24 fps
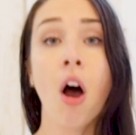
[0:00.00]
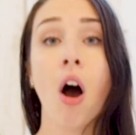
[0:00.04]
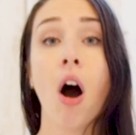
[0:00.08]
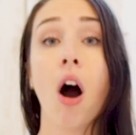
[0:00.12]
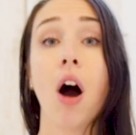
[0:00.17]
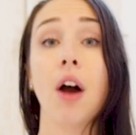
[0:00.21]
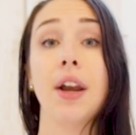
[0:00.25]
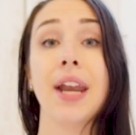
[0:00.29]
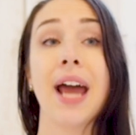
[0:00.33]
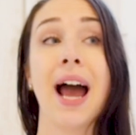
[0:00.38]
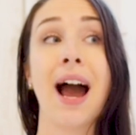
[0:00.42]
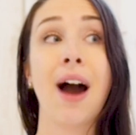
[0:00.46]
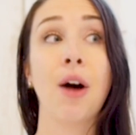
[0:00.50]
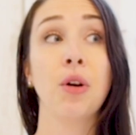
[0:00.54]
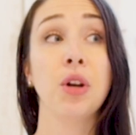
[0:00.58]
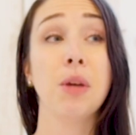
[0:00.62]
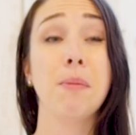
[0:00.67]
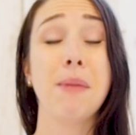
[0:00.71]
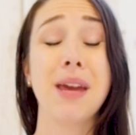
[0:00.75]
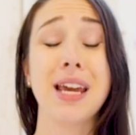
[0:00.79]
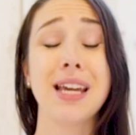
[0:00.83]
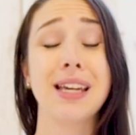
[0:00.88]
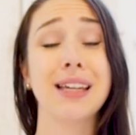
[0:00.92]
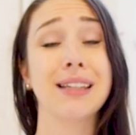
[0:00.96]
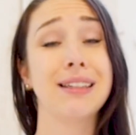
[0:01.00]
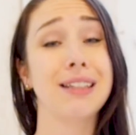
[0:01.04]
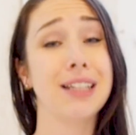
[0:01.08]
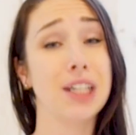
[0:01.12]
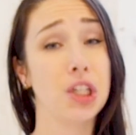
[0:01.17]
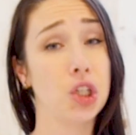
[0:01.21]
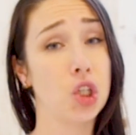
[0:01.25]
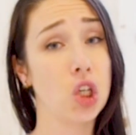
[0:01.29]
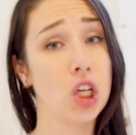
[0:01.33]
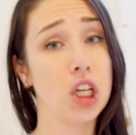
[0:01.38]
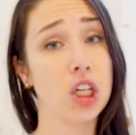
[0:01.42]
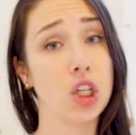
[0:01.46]
on how to make
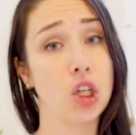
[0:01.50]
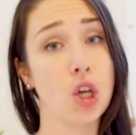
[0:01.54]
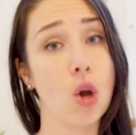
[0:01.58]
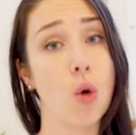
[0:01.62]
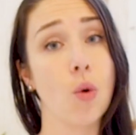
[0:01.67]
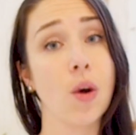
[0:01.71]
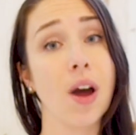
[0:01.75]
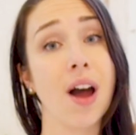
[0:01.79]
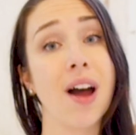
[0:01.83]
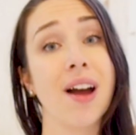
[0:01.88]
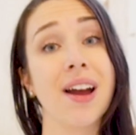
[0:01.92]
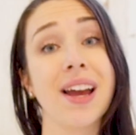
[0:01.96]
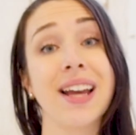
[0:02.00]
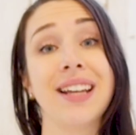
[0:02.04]
teaching yoga